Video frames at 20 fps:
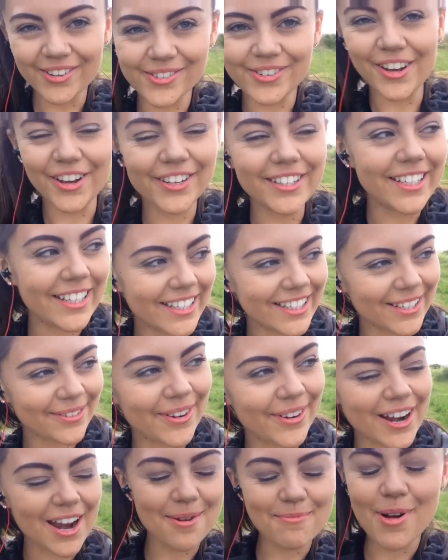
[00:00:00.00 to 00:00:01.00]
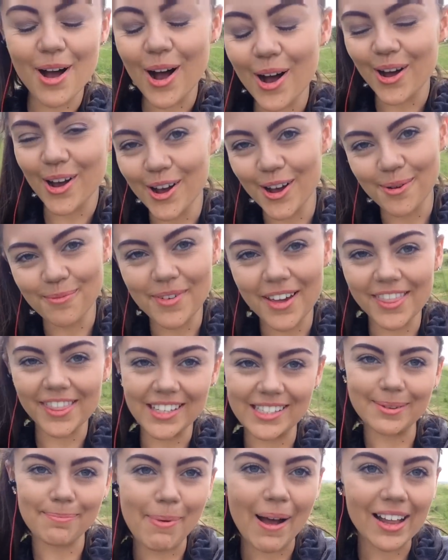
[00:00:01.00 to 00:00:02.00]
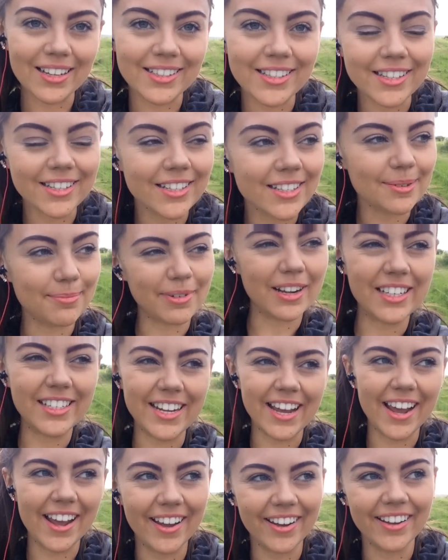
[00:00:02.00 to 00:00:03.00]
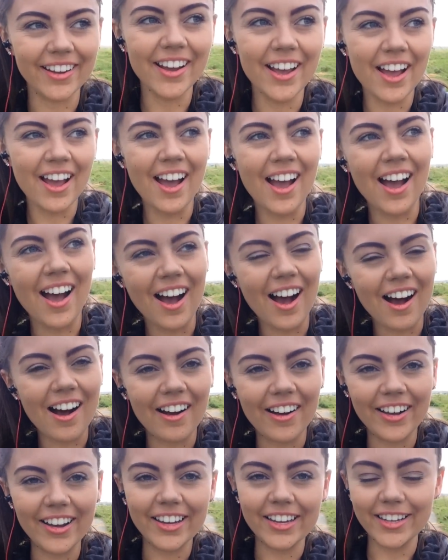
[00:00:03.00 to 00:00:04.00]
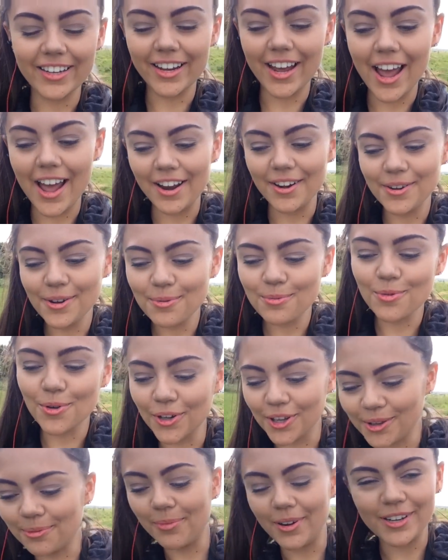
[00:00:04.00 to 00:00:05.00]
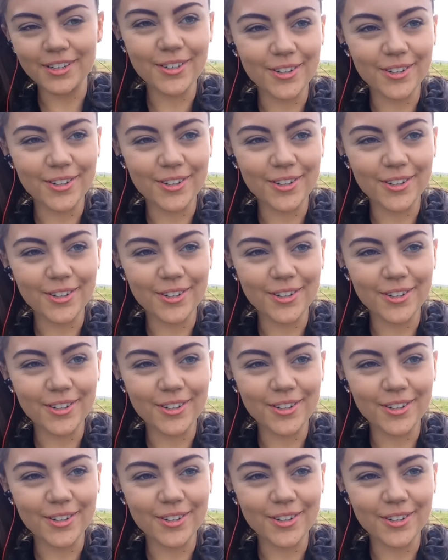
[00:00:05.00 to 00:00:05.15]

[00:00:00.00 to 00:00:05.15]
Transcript: You'll notice that when I'm at home, there's a pattern to my day. I end up walking my